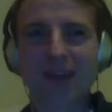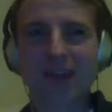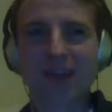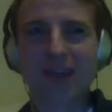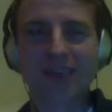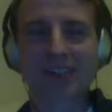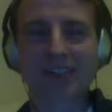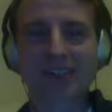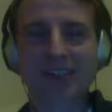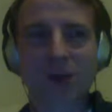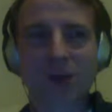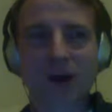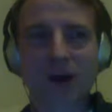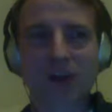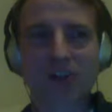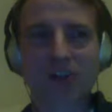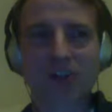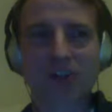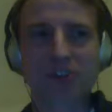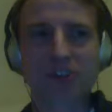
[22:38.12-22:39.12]

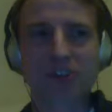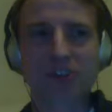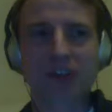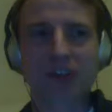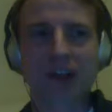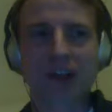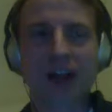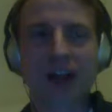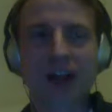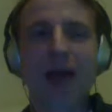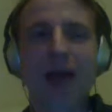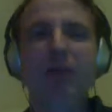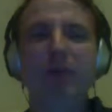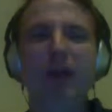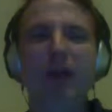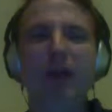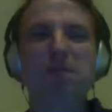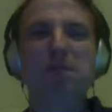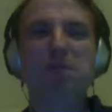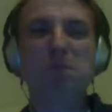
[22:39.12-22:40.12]
squashes are like, I'm
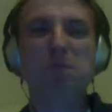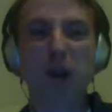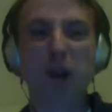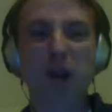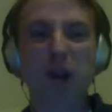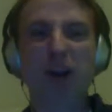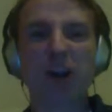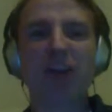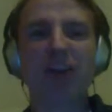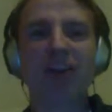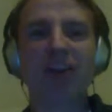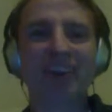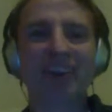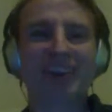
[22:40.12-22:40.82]
gonna murder this